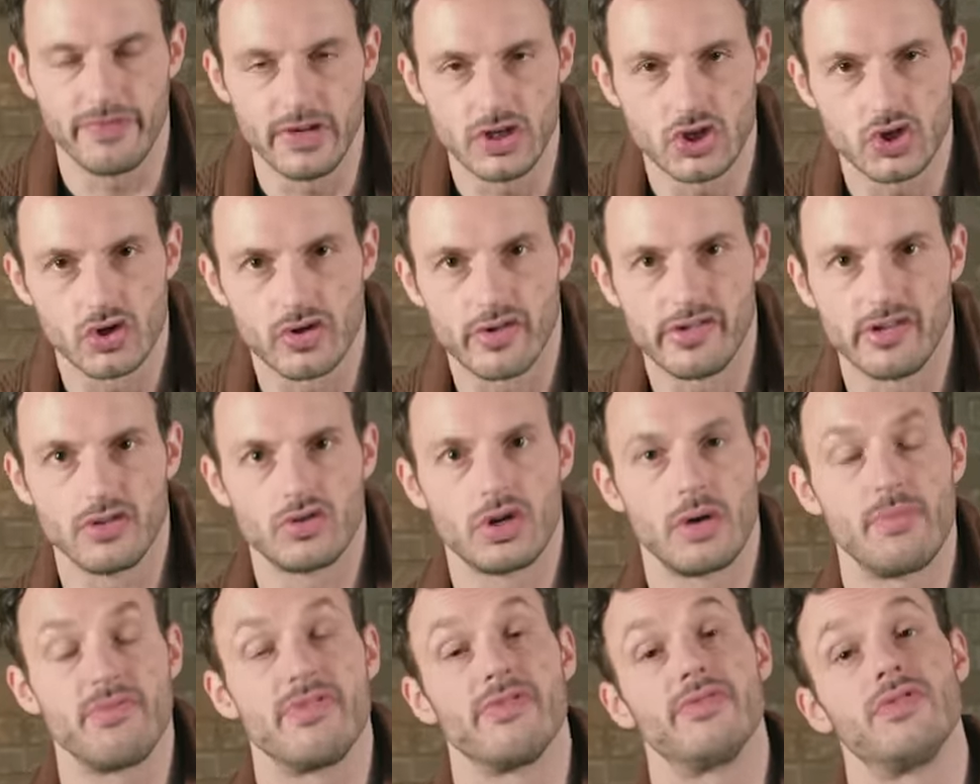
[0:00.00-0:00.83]
features in
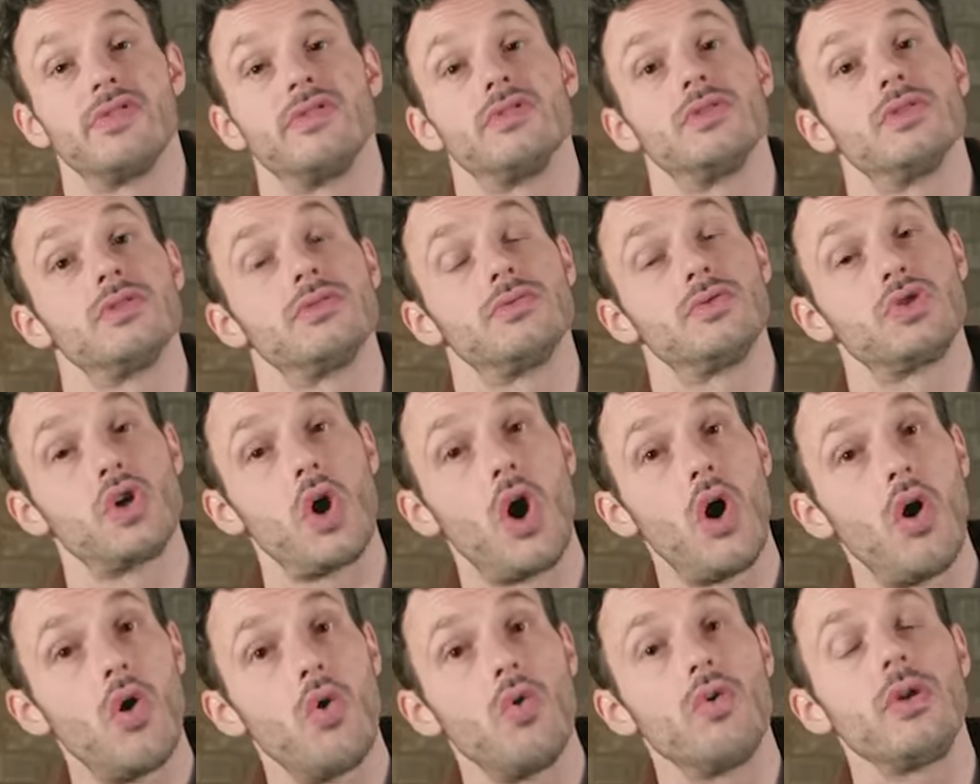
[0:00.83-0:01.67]
terms of the
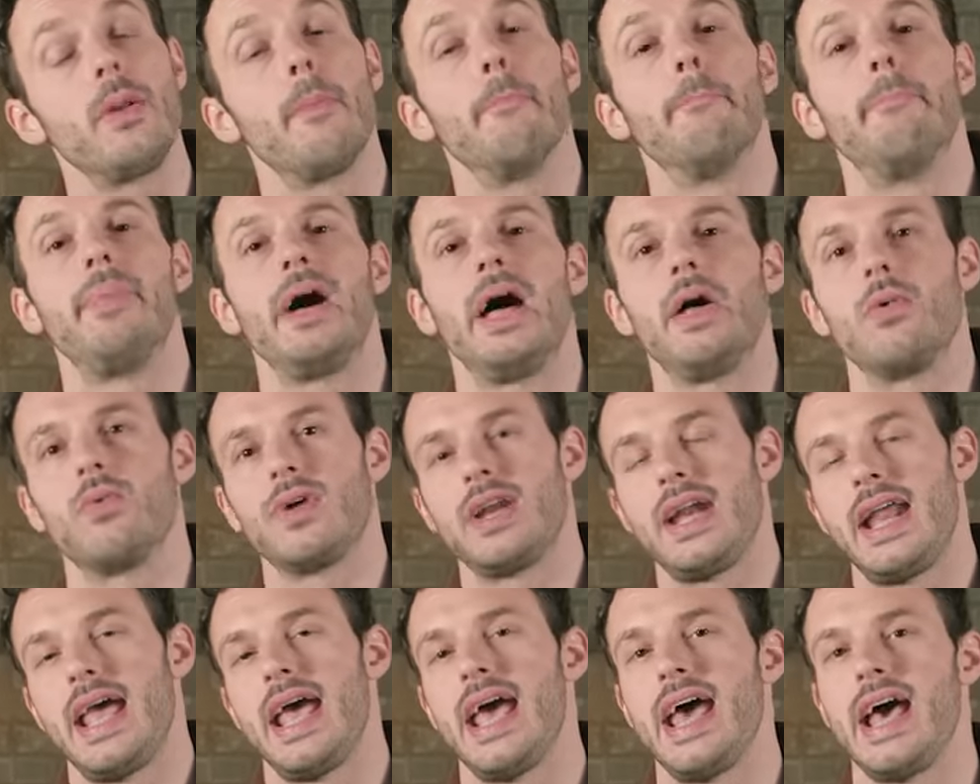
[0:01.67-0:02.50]
tone, but
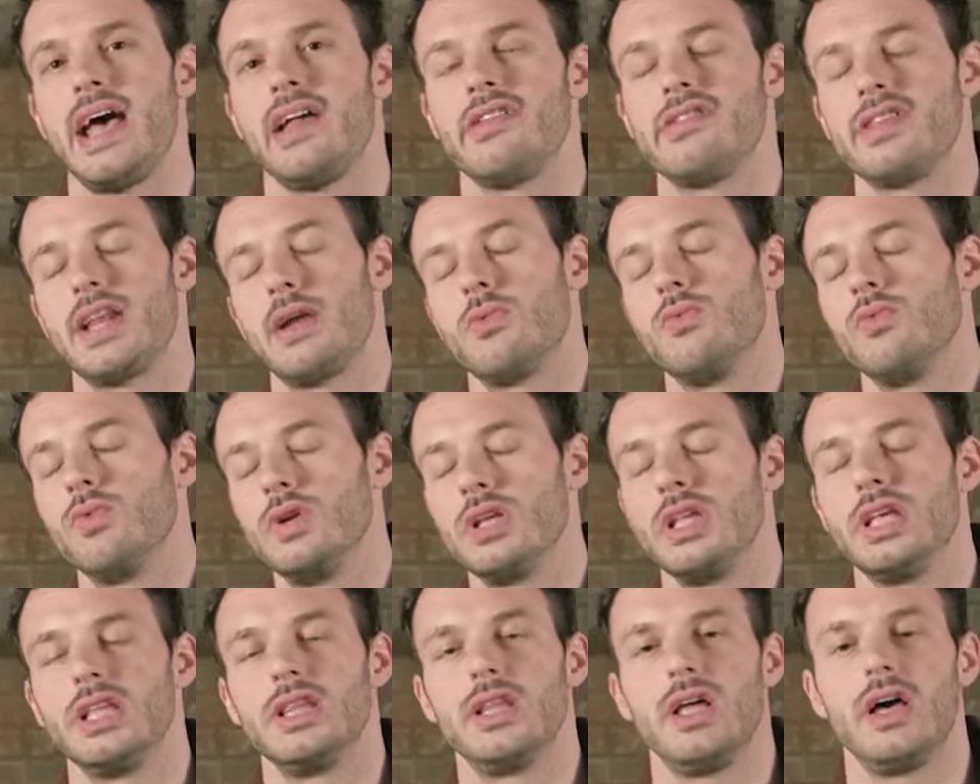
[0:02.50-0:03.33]
what it has that I
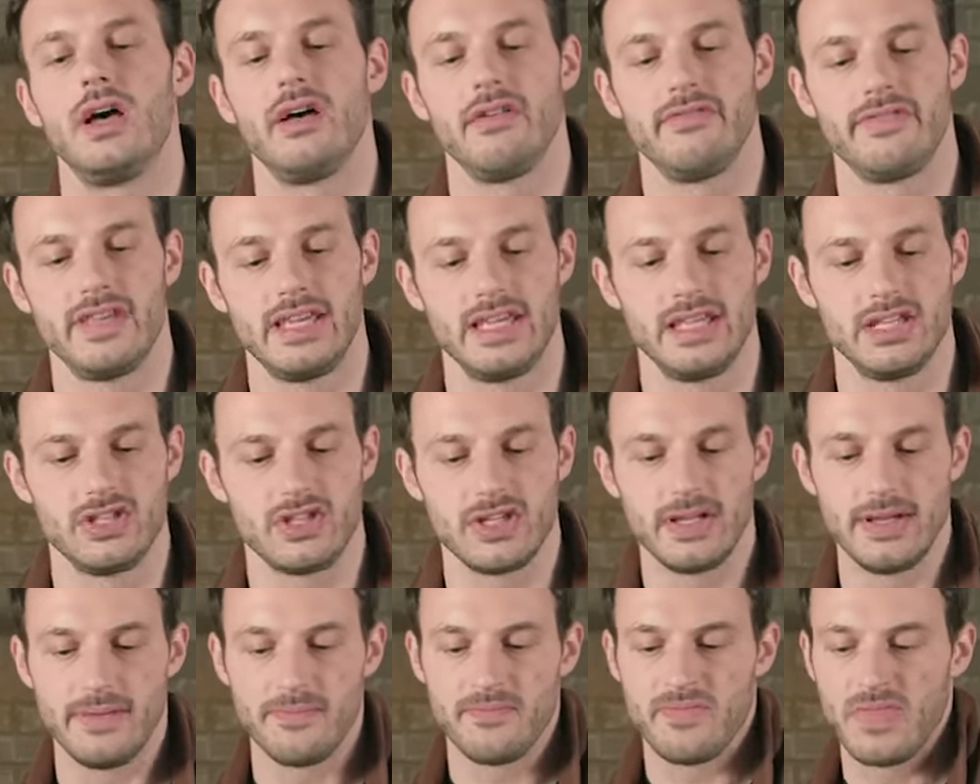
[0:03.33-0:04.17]
really love
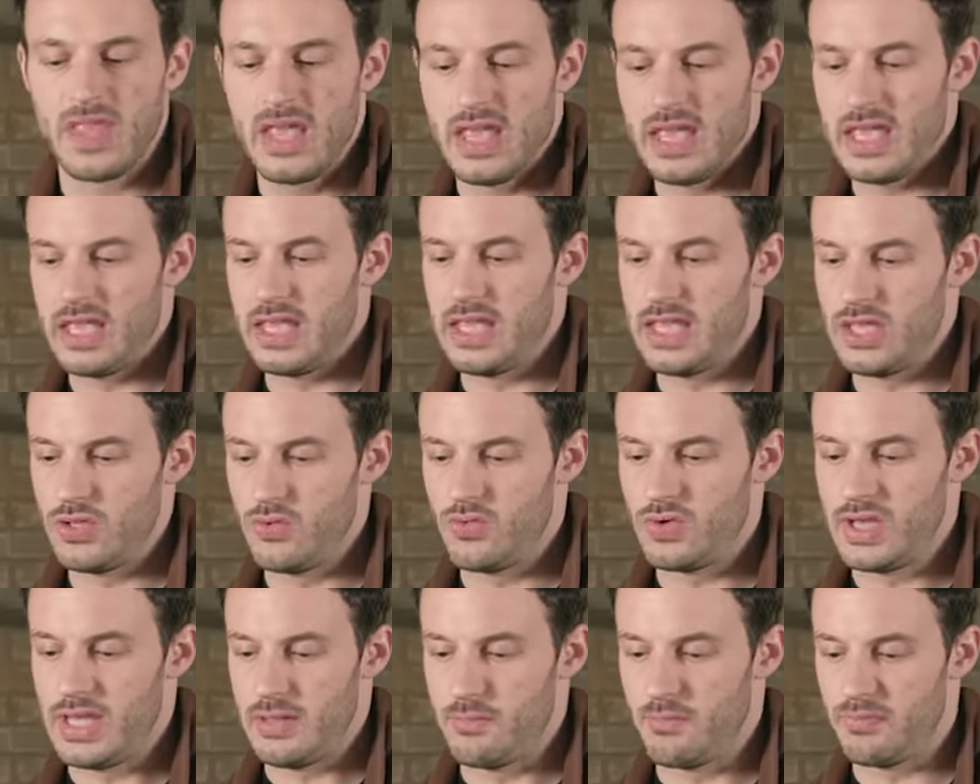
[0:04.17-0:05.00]
is
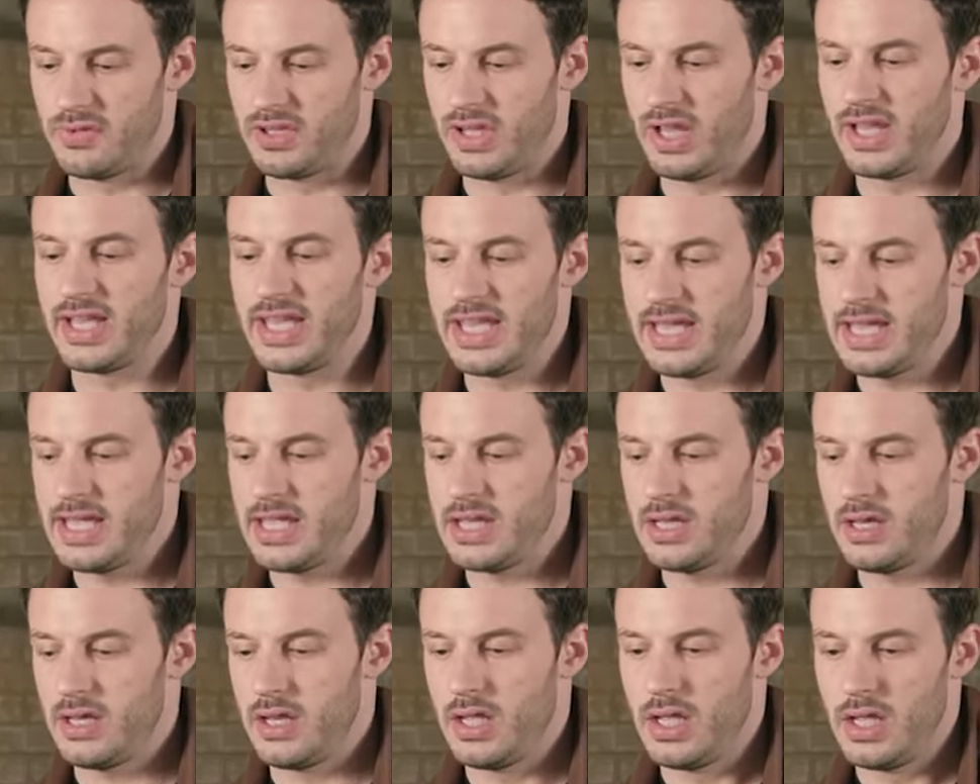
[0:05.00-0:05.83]
you can plug
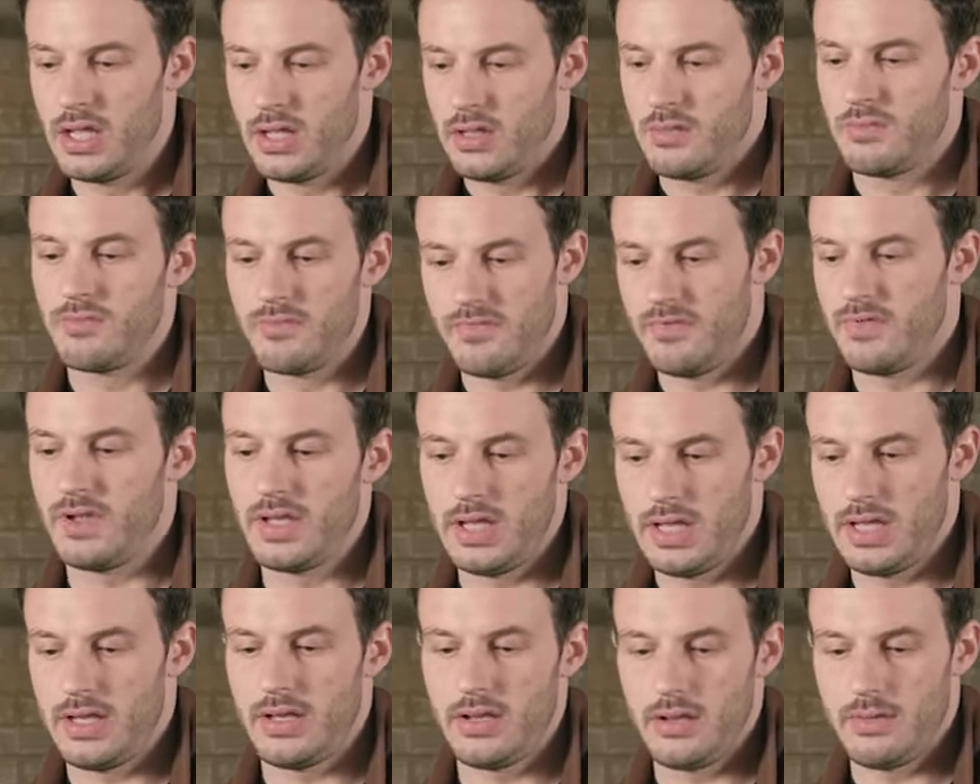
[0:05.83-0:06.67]
in
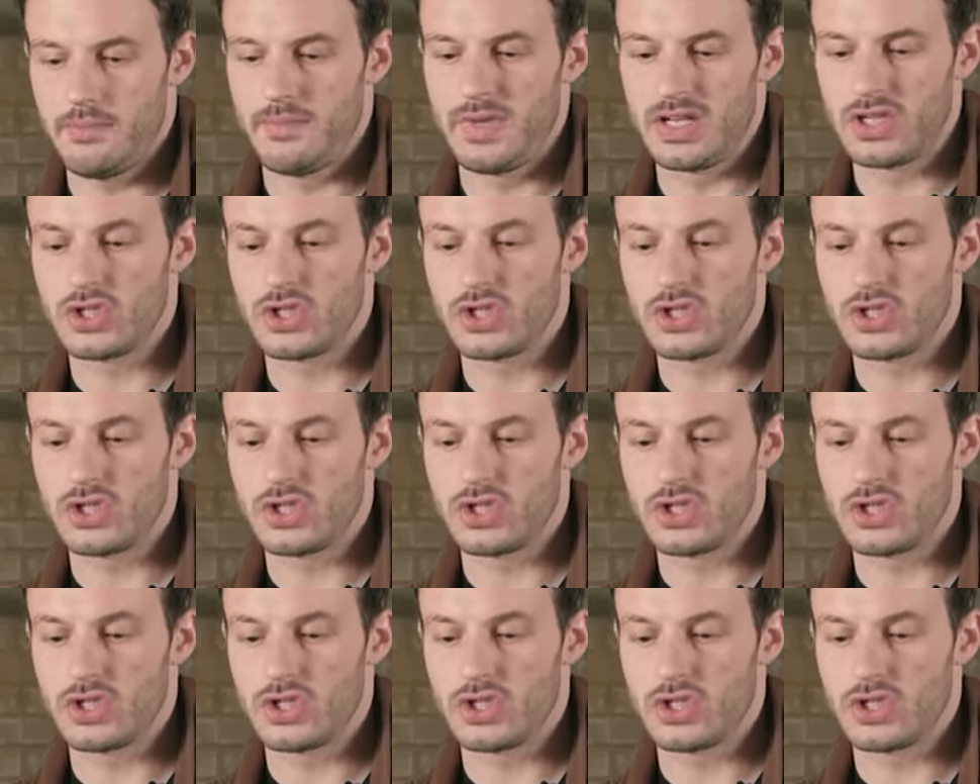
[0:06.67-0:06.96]
um,